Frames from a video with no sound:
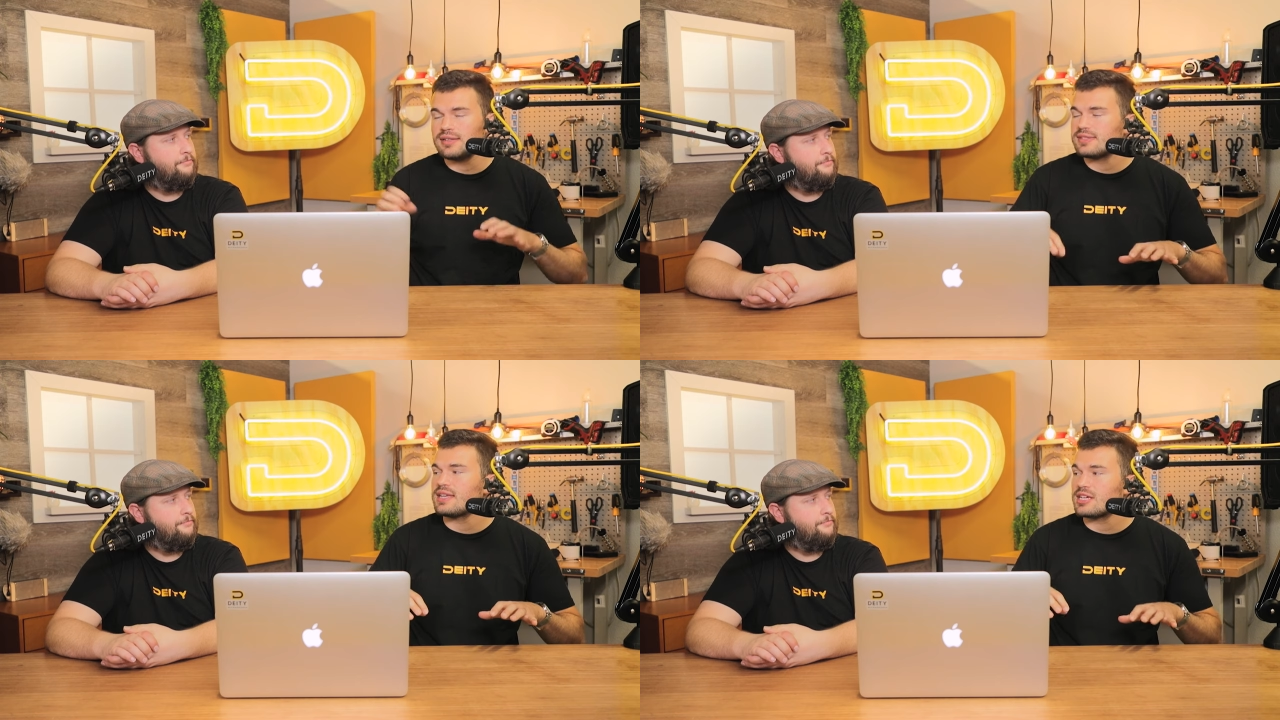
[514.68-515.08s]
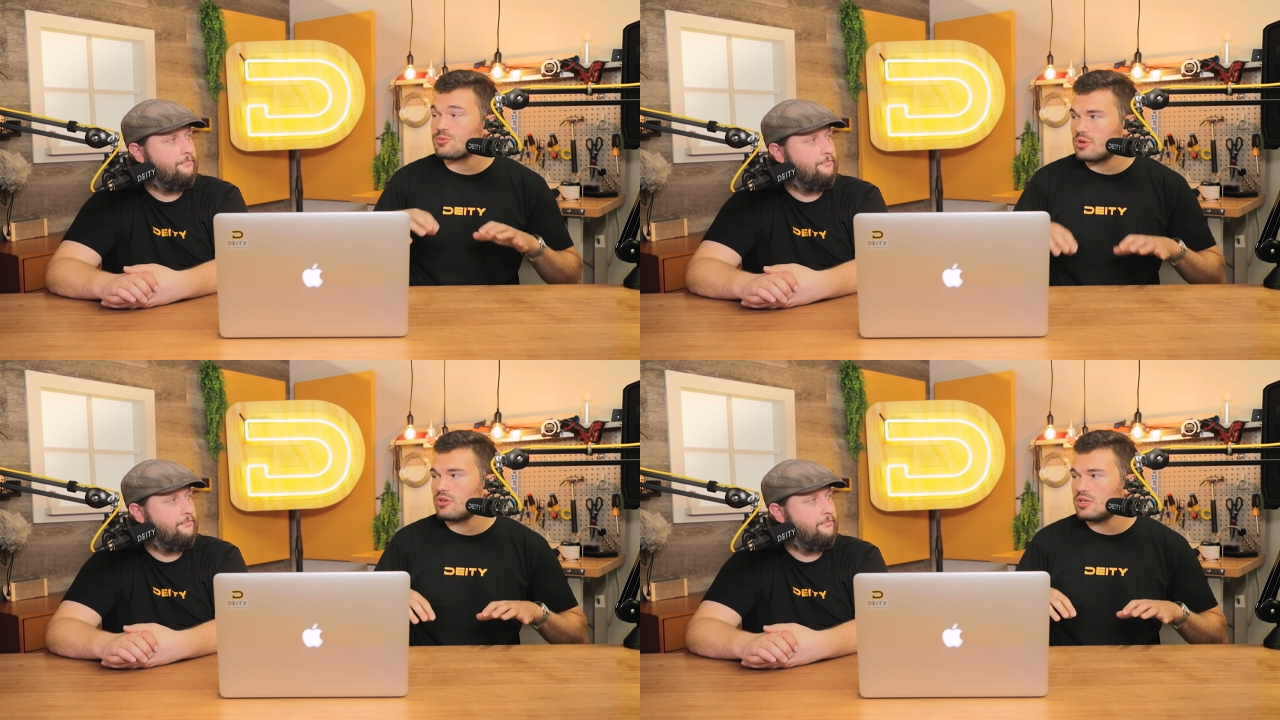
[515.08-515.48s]
Speaker 1: onset
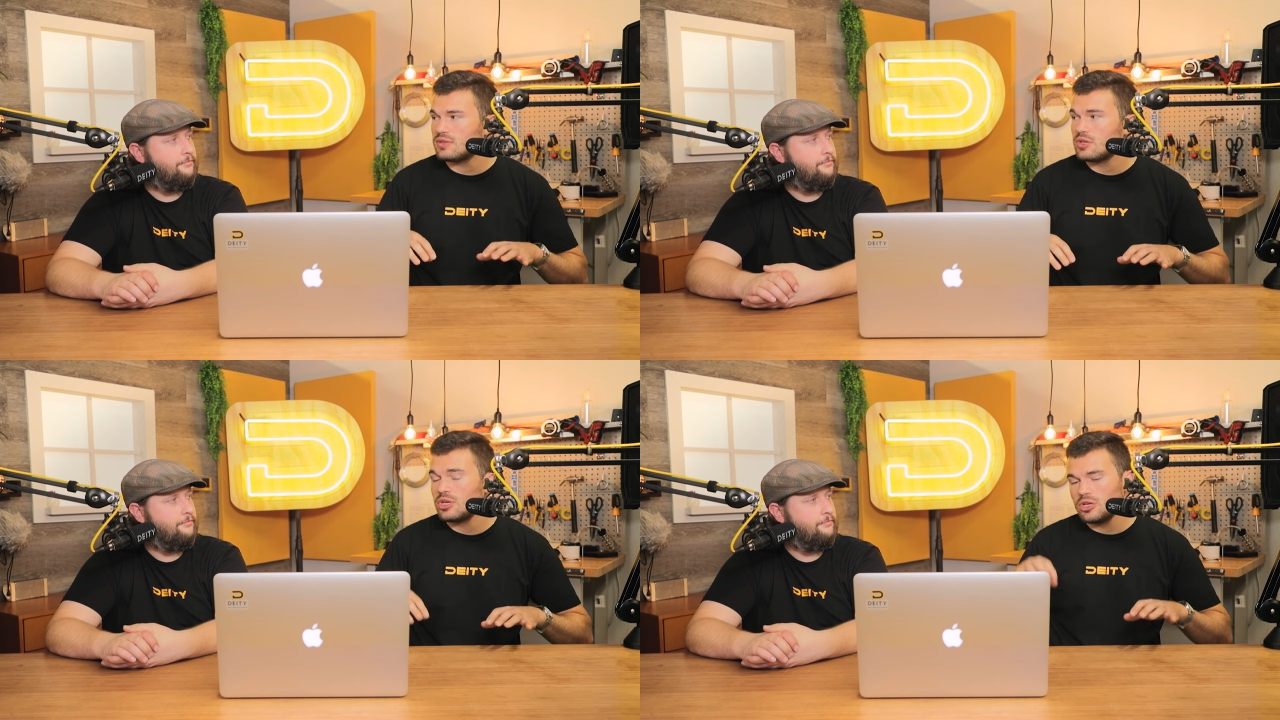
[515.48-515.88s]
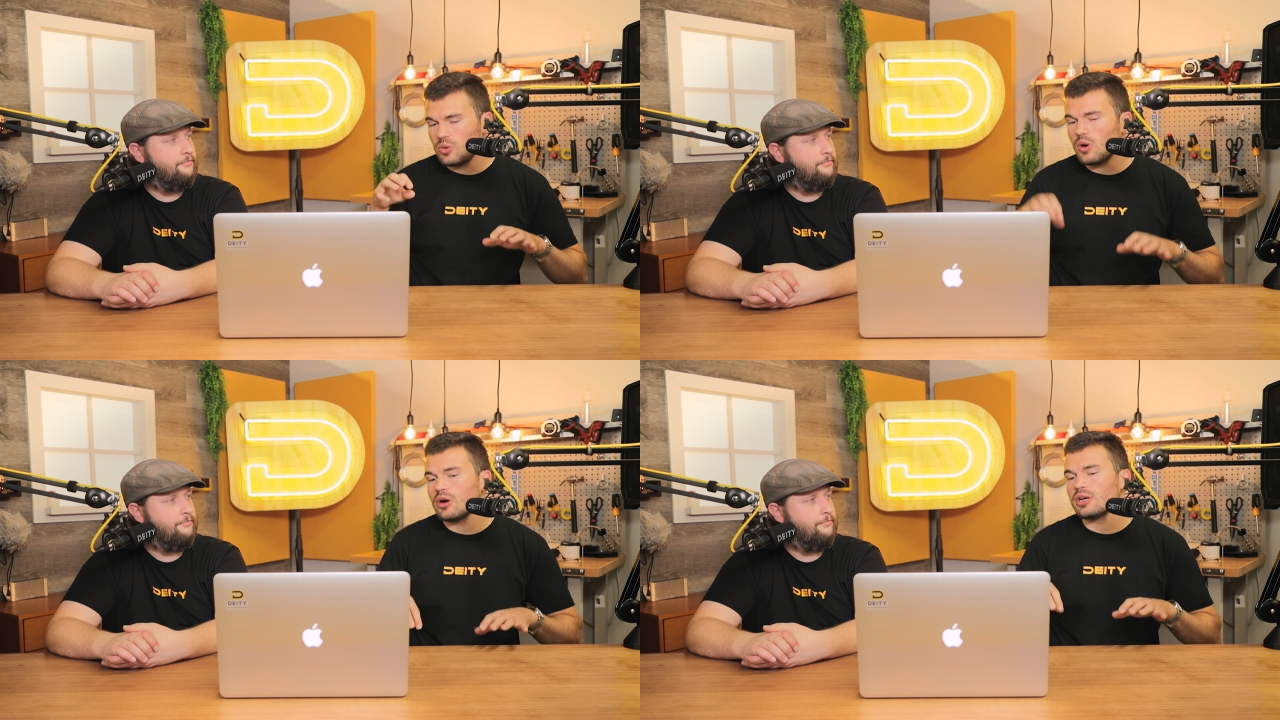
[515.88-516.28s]
experience,
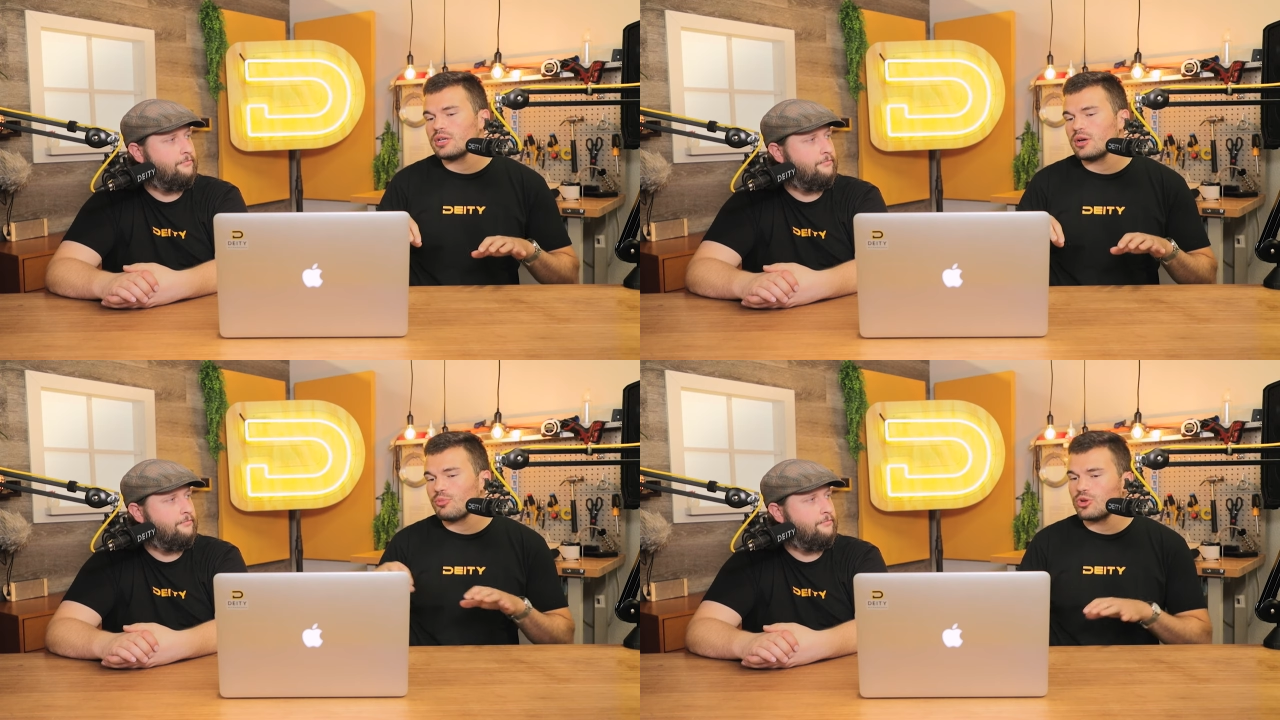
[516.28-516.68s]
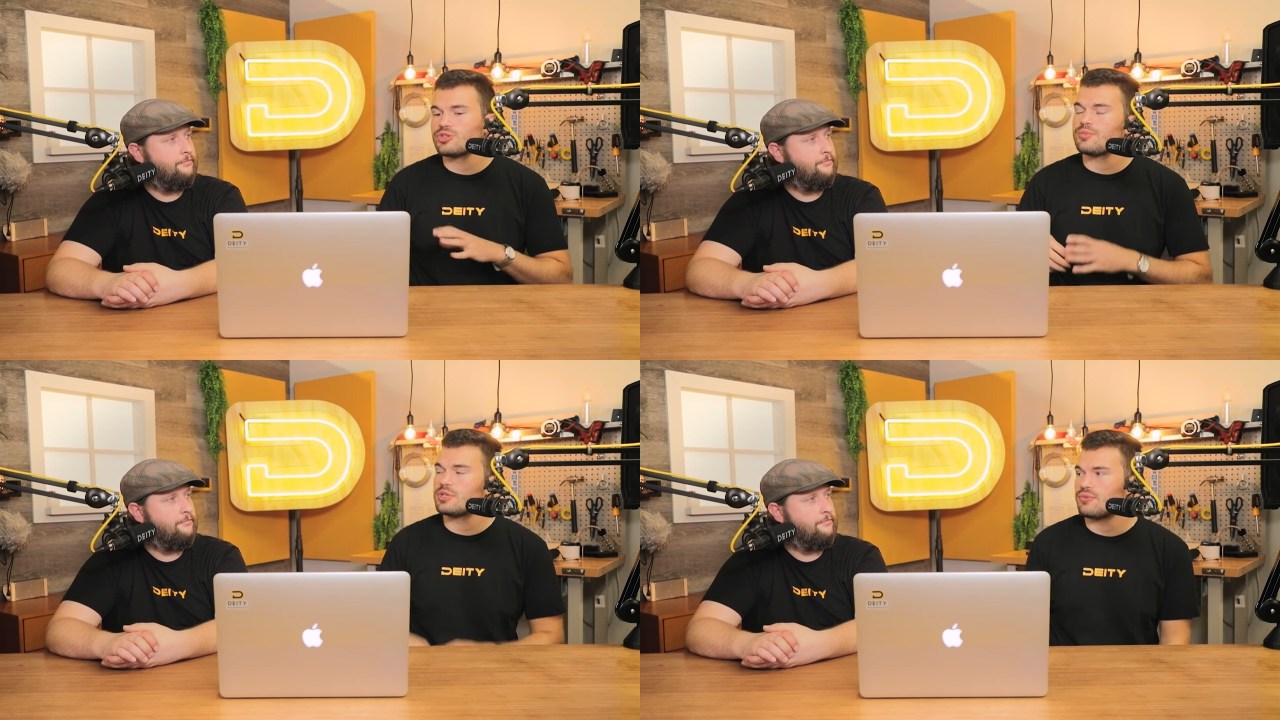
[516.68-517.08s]
you are going to
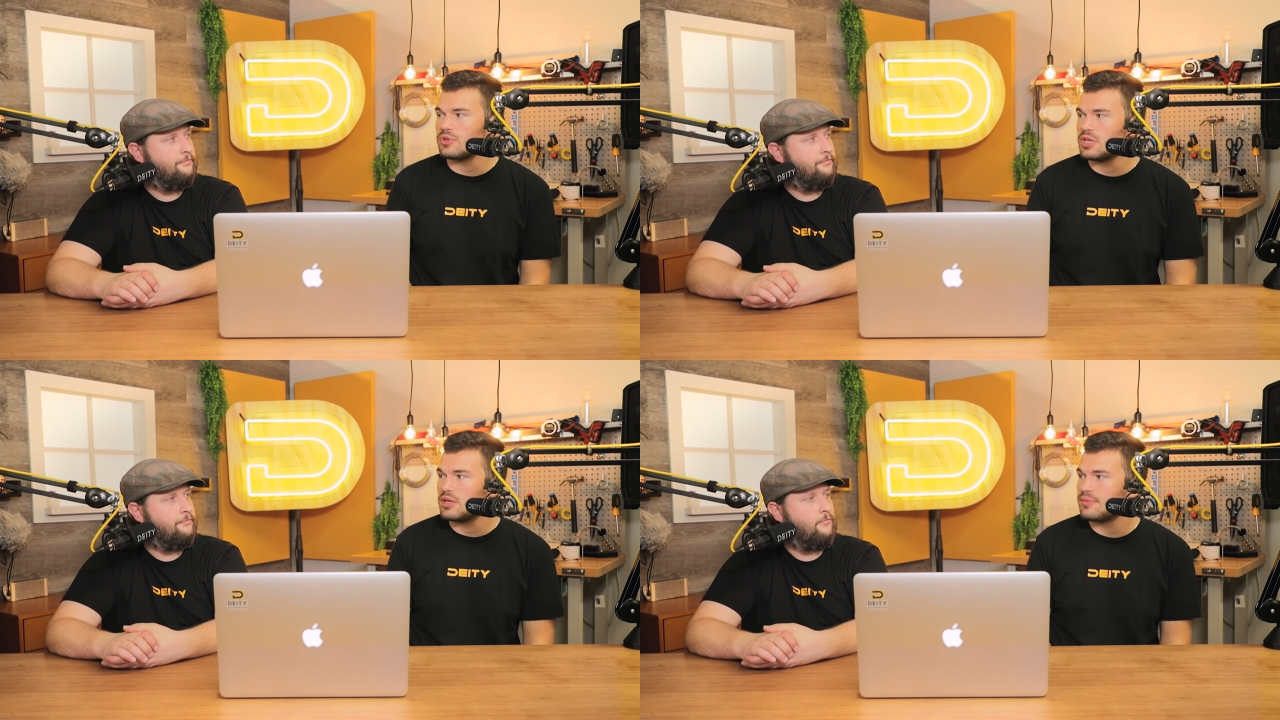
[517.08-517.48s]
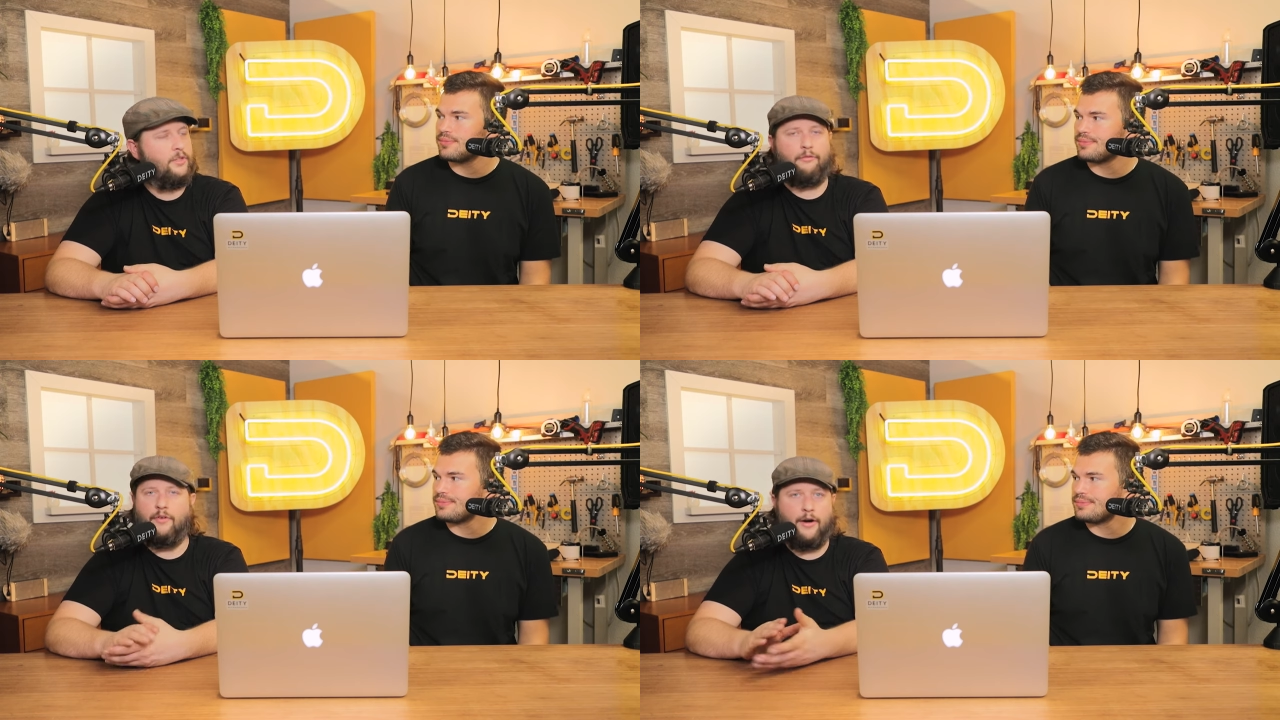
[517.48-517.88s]
approach them differently.
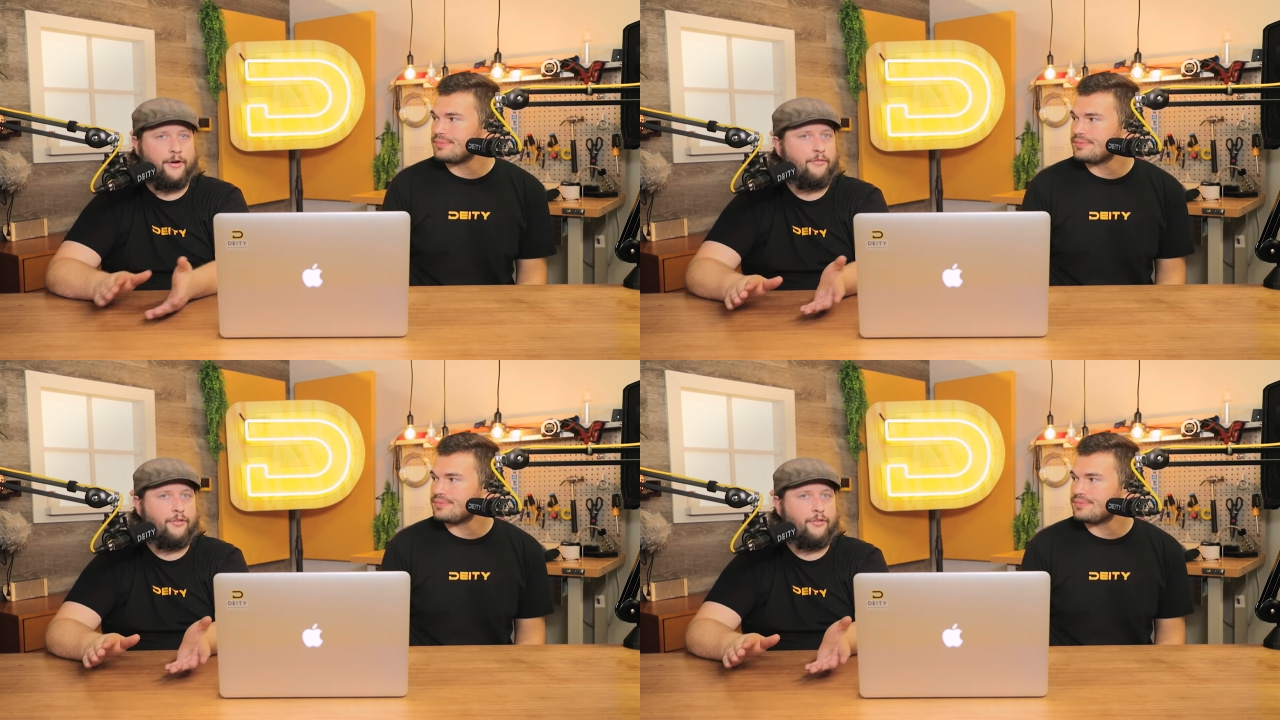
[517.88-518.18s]
Speaker 2: They're very